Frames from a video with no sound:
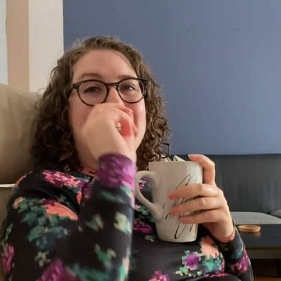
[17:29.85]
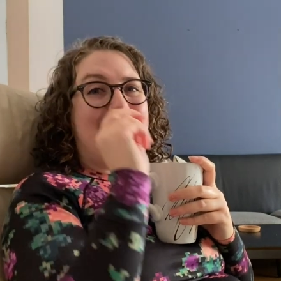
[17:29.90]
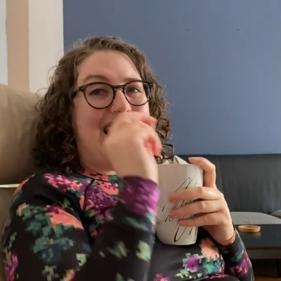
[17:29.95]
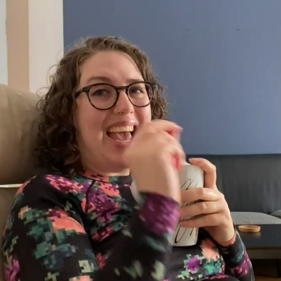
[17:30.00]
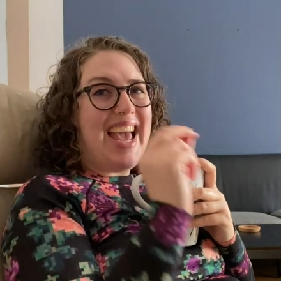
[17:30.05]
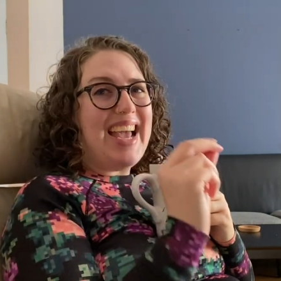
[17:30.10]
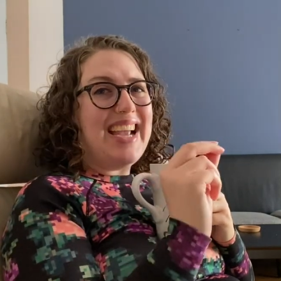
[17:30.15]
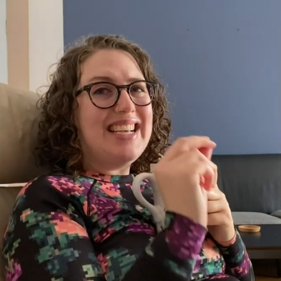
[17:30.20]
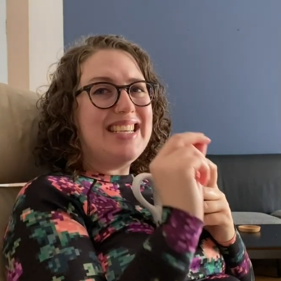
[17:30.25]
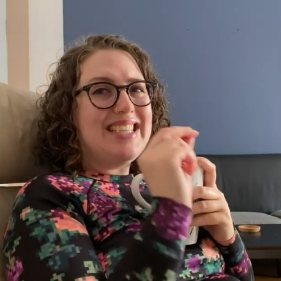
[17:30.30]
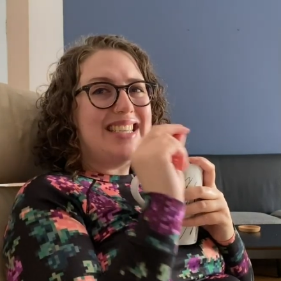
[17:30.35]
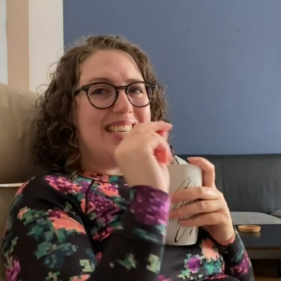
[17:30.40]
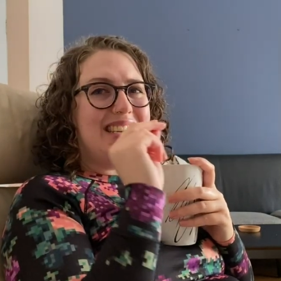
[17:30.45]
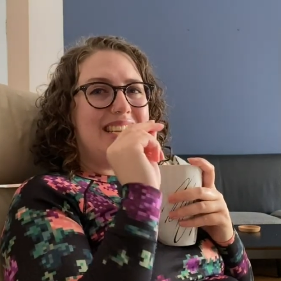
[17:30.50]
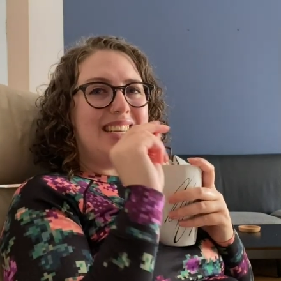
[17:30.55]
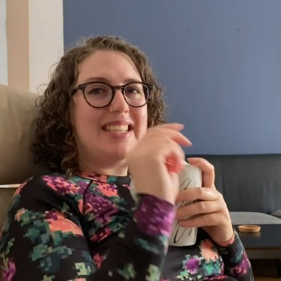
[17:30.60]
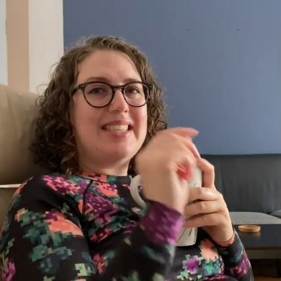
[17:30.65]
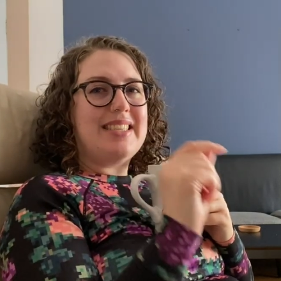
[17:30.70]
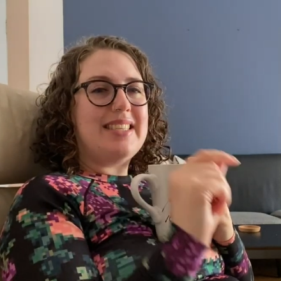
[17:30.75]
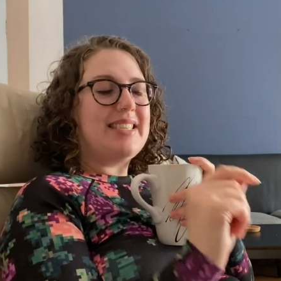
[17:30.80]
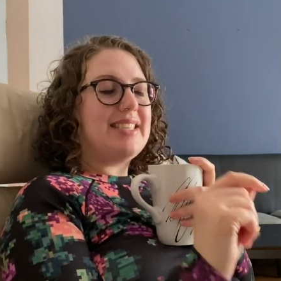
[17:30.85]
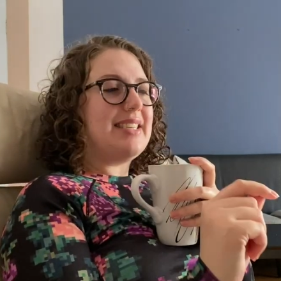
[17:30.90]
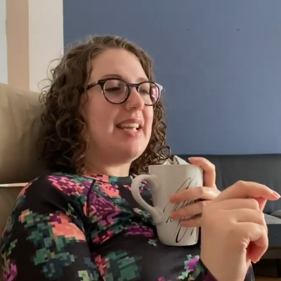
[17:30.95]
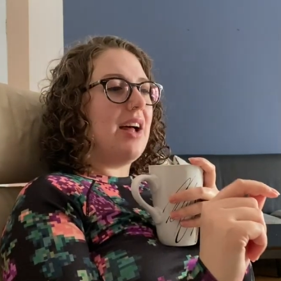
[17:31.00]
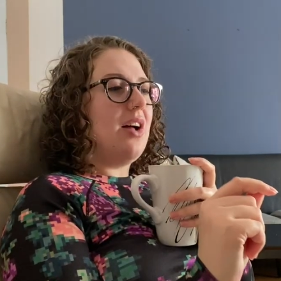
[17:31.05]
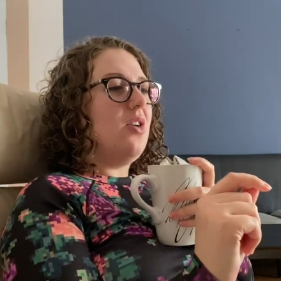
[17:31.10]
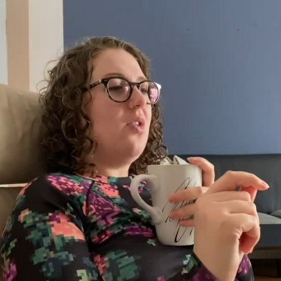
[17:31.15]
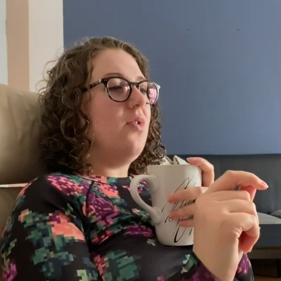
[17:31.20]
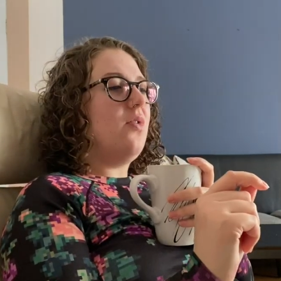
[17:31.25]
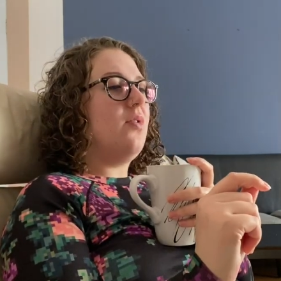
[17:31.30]
text
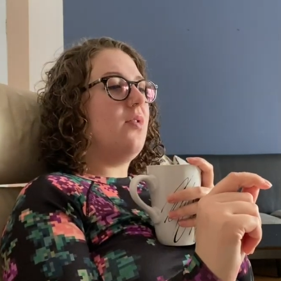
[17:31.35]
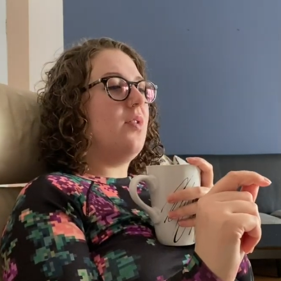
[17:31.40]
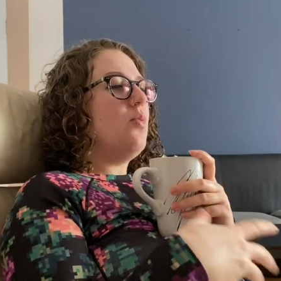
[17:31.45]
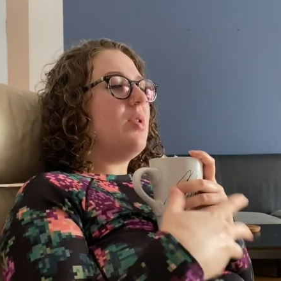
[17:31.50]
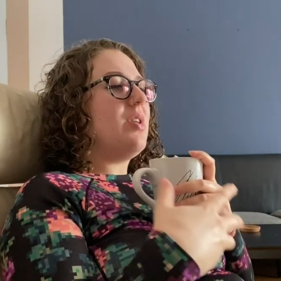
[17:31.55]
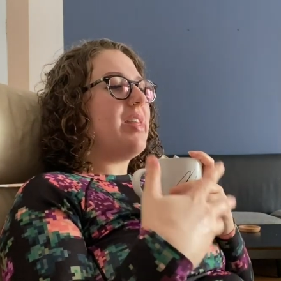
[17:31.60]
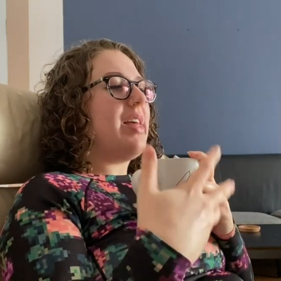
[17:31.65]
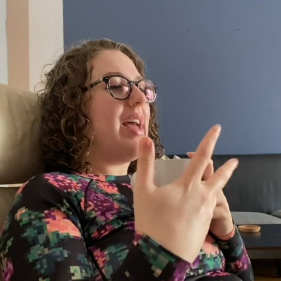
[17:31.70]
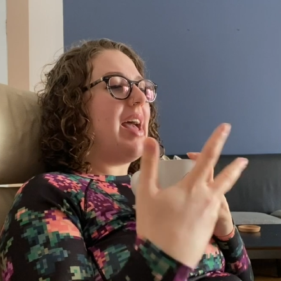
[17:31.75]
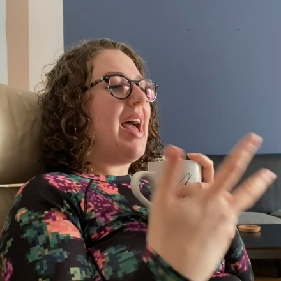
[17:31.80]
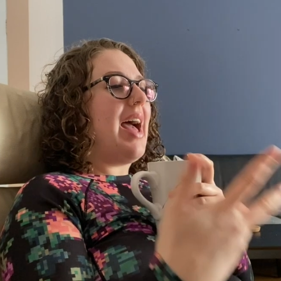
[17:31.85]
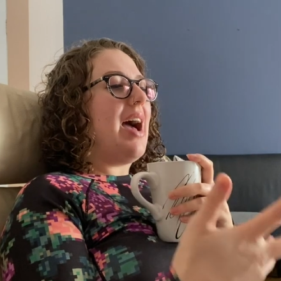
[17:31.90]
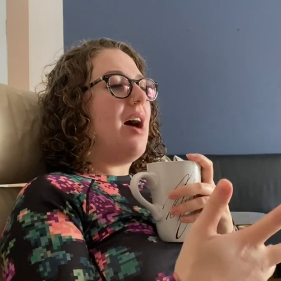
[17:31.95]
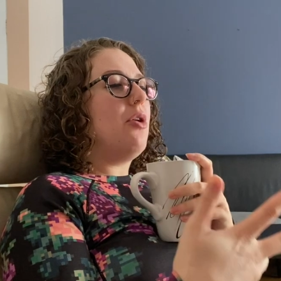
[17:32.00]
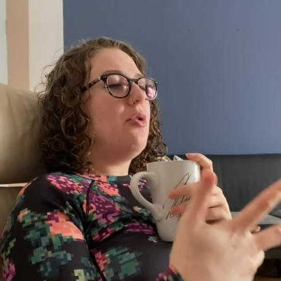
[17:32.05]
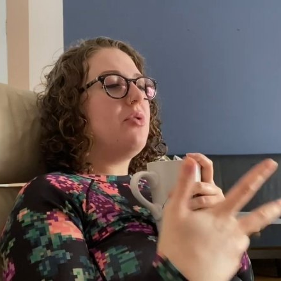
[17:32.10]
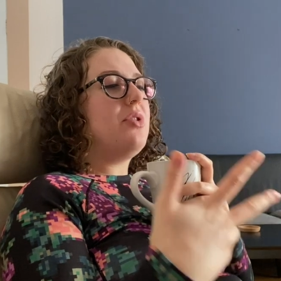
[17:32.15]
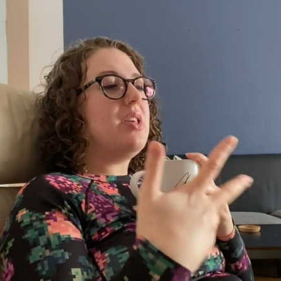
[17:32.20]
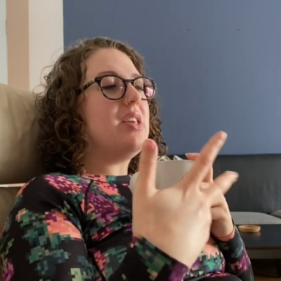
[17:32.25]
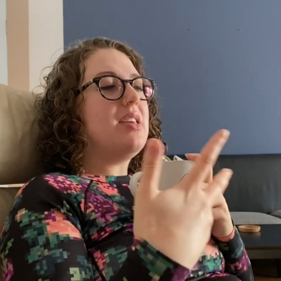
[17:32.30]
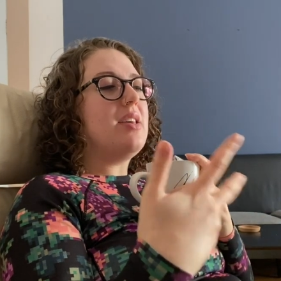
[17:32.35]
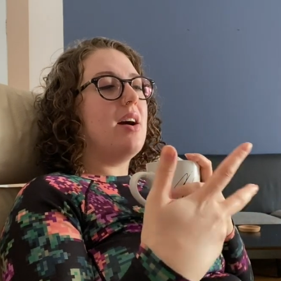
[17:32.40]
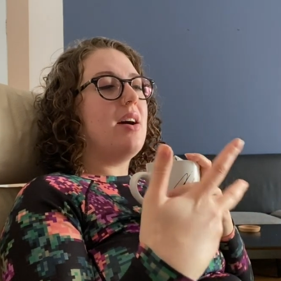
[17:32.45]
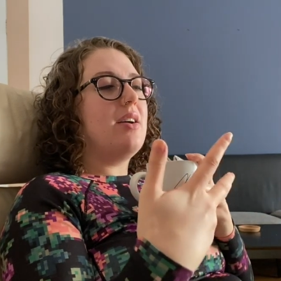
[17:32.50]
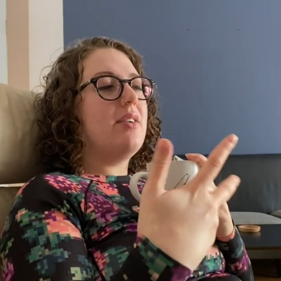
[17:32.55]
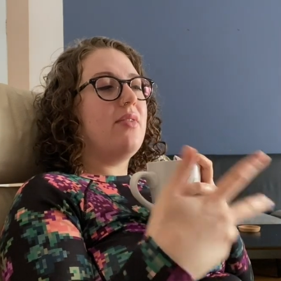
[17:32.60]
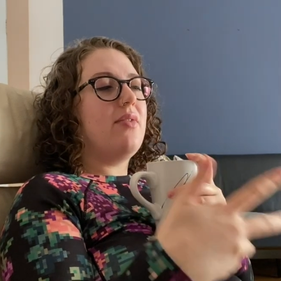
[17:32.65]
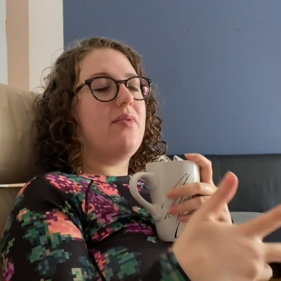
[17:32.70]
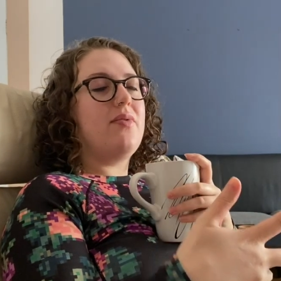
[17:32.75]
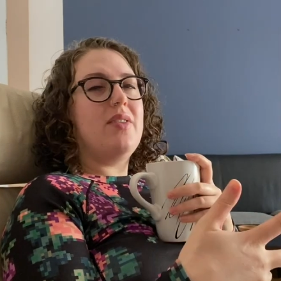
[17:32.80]
itself with how the
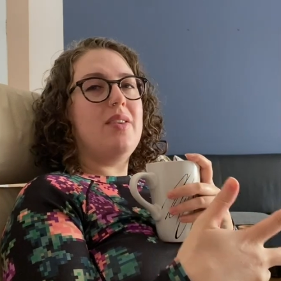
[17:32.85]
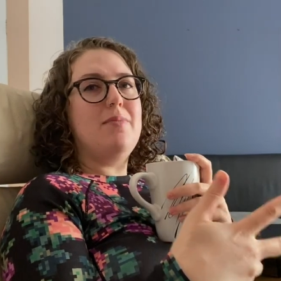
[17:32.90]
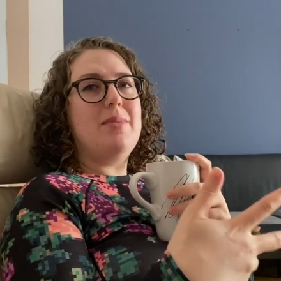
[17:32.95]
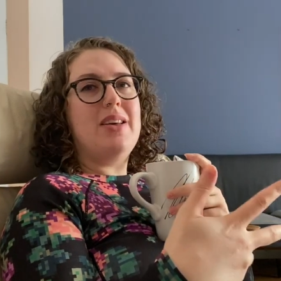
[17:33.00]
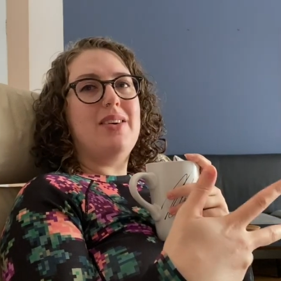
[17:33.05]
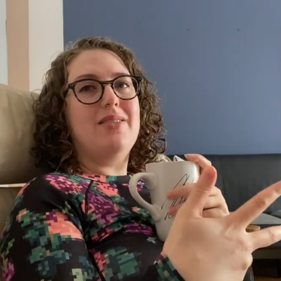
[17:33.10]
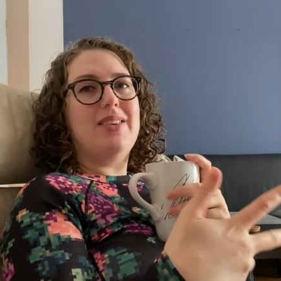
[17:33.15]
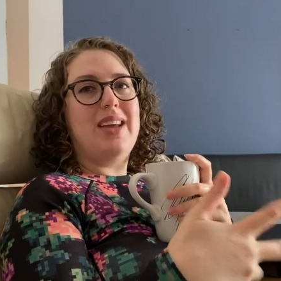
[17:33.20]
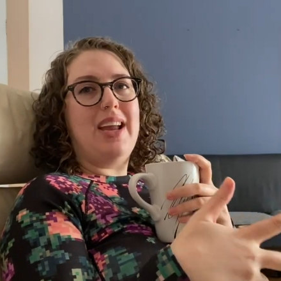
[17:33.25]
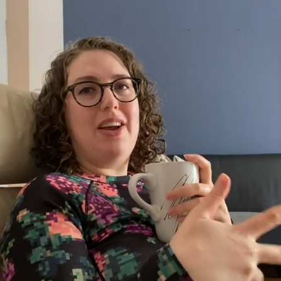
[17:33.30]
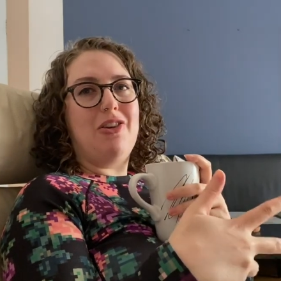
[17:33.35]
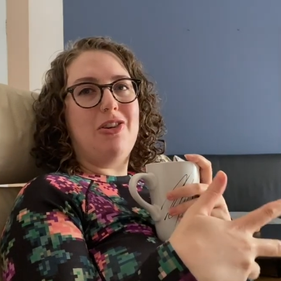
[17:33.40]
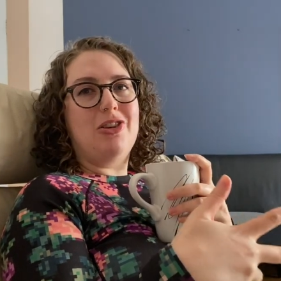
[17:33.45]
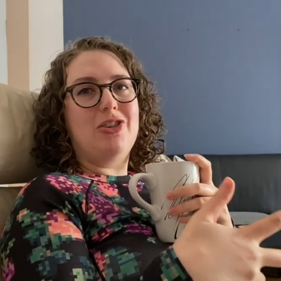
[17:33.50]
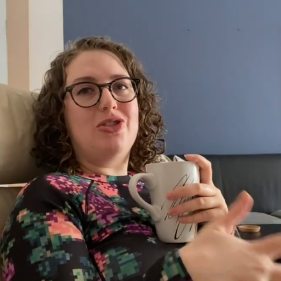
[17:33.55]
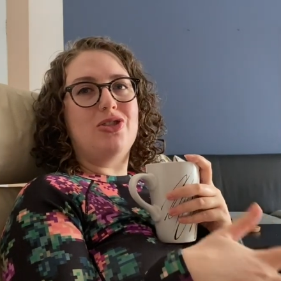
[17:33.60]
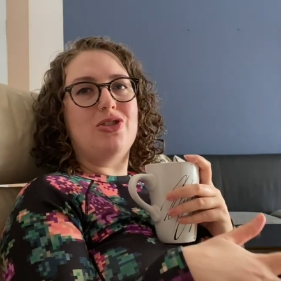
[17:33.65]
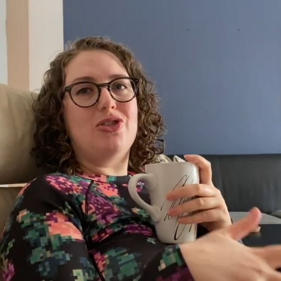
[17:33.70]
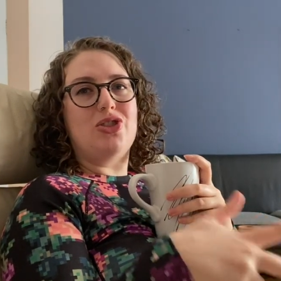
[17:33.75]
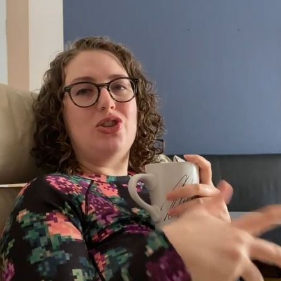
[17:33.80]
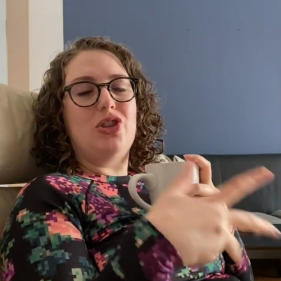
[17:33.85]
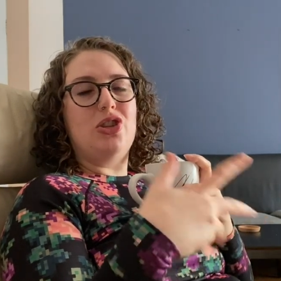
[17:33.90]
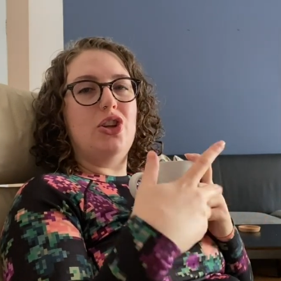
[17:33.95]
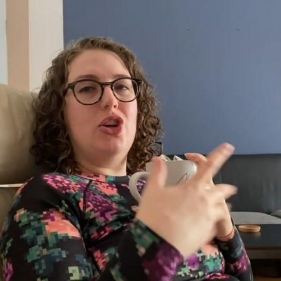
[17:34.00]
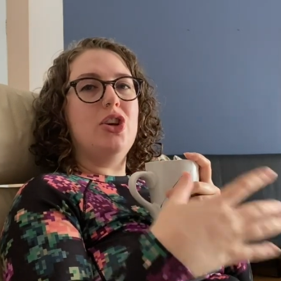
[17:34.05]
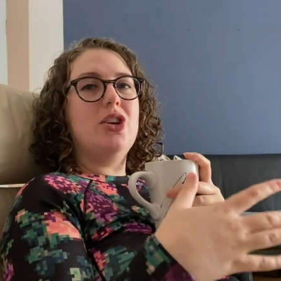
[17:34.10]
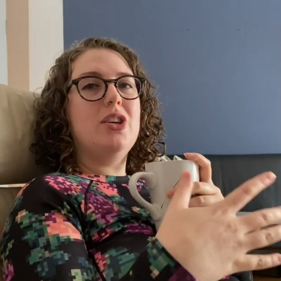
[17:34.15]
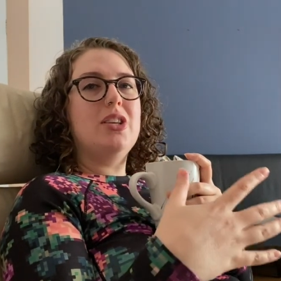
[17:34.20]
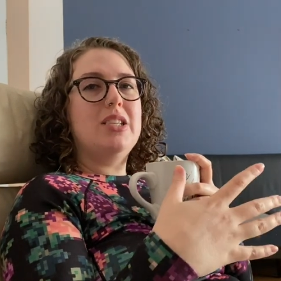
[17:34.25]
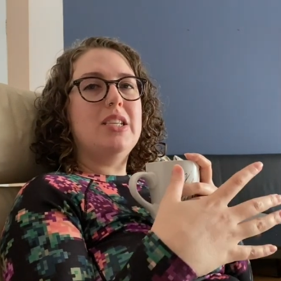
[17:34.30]
young female characters
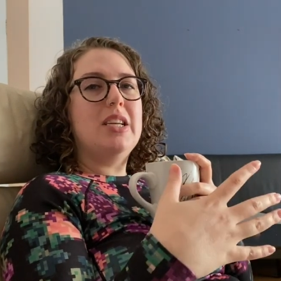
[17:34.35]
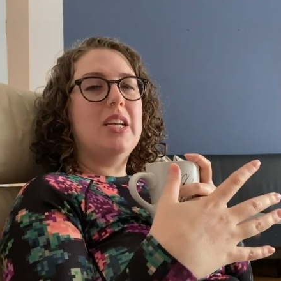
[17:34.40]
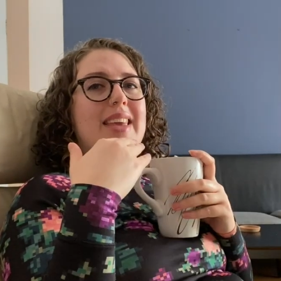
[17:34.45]
looked,